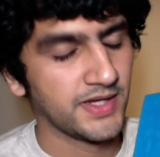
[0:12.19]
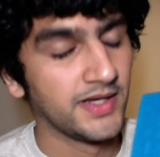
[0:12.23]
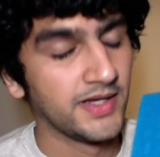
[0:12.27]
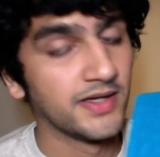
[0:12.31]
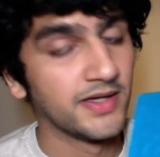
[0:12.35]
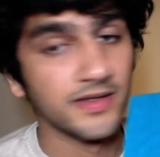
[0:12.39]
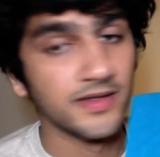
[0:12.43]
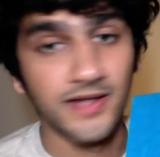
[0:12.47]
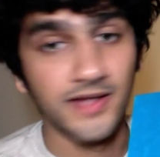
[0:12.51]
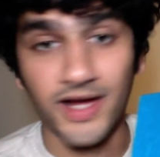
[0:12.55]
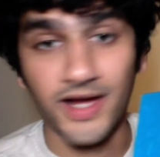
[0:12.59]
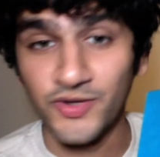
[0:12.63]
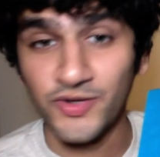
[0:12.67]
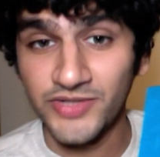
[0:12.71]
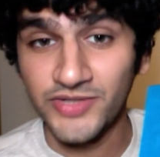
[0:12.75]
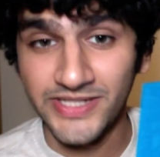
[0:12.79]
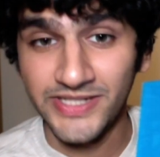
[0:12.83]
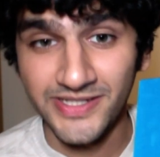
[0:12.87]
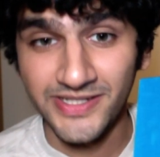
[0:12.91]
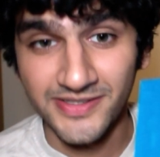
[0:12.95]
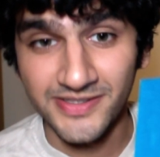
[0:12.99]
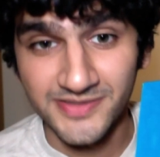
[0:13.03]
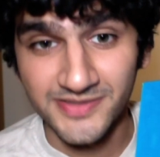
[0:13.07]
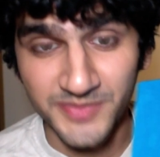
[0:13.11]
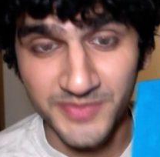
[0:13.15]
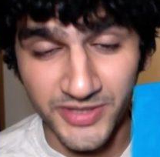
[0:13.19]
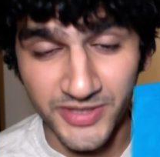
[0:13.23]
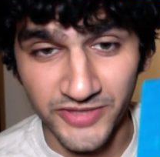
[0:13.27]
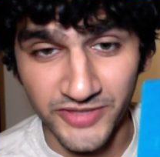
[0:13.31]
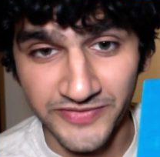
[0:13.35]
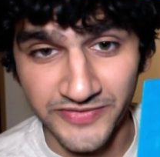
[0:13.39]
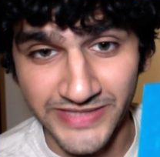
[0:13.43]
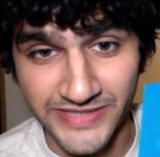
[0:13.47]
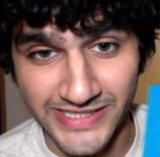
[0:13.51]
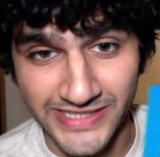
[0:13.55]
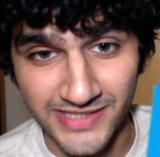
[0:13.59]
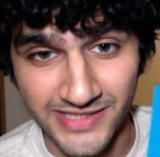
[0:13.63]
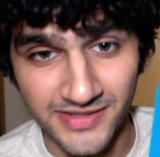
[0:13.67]
The outer layer is made of
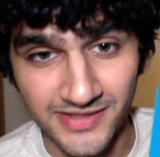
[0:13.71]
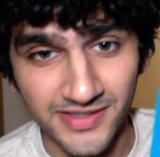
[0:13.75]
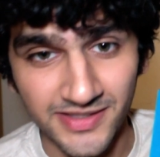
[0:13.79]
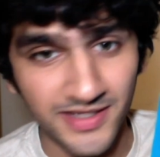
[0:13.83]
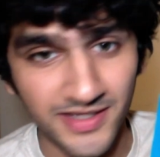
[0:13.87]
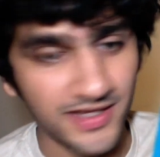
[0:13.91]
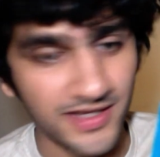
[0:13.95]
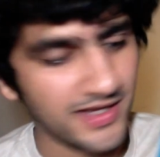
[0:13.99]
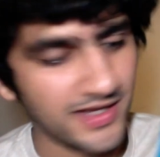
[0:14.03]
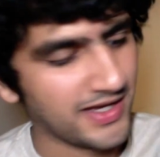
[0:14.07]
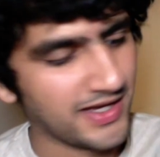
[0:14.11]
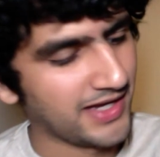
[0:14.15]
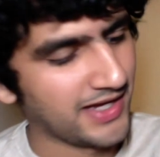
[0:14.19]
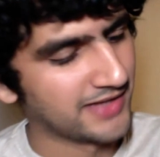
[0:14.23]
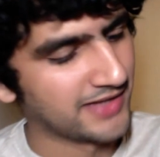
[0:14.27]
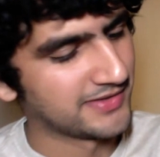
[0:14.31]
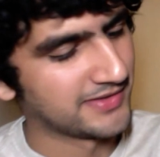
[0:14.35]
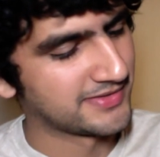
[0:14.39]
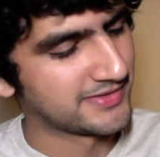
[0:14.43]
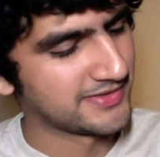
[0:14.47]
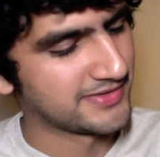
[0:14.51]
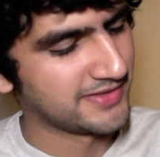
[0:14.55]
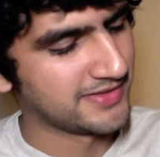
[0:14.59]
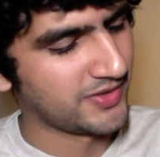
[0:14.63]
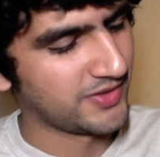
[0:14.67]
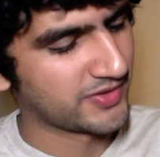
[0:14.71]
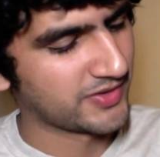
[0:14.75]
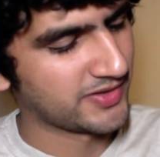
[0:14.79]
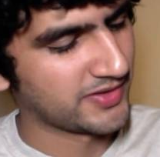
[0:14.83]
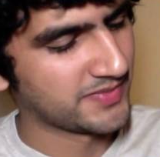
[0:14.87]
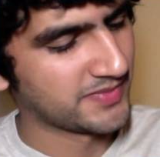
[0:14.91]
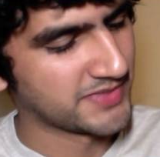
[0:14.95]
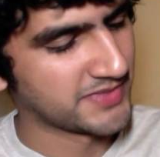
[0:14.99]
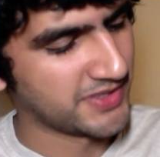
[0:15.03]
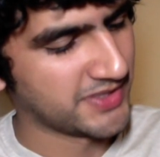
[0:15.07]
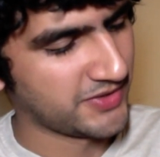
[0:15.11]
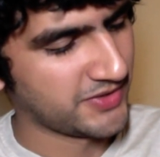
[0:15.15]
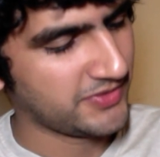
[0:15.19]
teal and this is how it comes
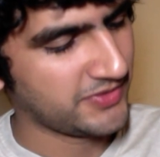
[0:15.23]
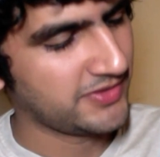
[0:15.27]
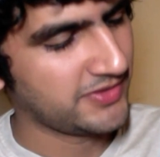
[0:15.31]
out.